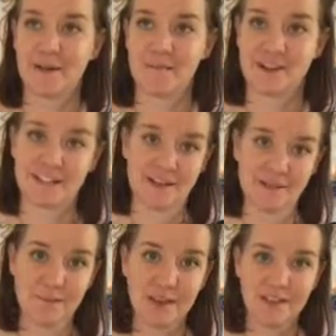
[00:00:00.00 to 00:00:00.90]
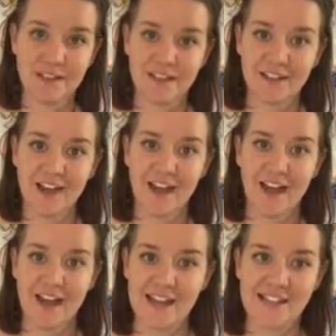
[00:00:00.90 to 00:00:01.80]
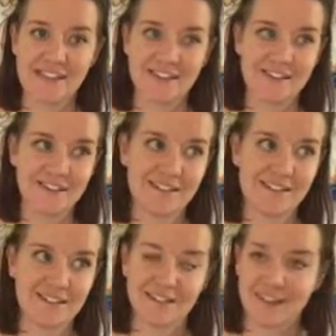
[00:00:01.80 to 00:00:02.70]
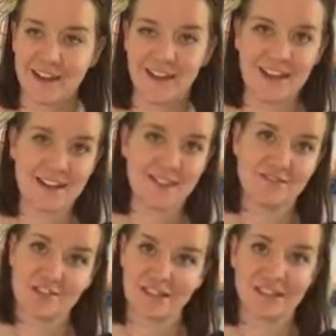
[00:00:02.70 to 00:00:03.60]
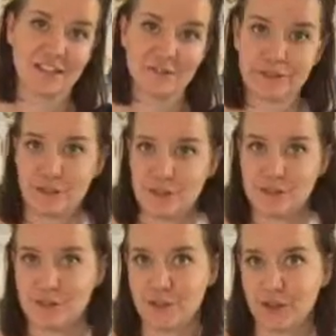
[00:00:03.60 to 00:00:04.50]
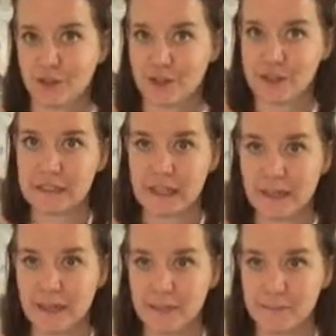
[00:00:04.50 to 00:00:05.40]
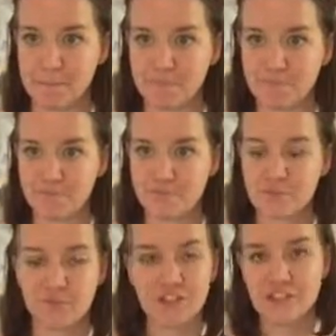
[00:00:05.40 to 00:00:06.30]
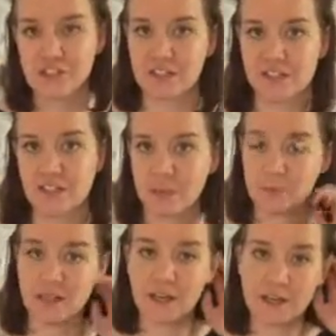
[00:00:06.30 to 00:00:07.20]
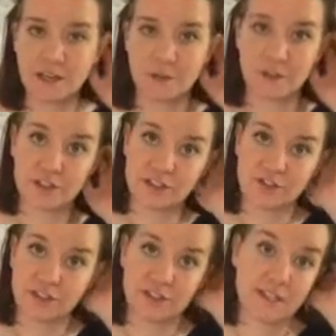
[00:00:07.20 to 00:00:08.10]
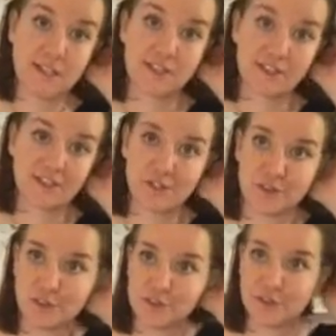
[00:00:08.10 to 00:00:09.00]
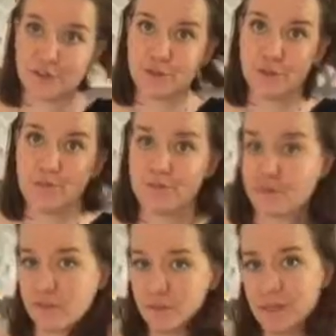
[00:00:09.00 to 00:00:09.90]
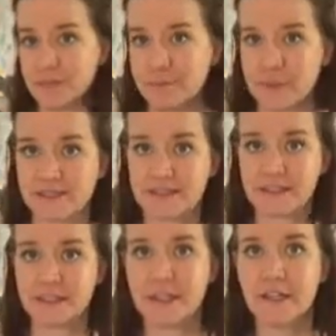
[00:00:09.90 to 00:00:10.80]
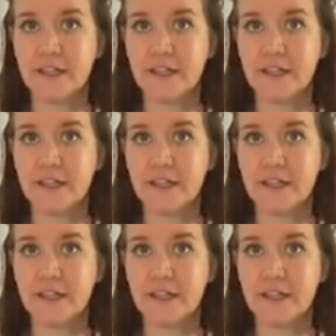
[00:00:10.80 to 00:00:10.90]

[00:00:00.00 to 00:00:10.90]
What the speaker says: their target market, and they drastically reduce your reach as you get bigger in order to incentivize you to give them money, basically.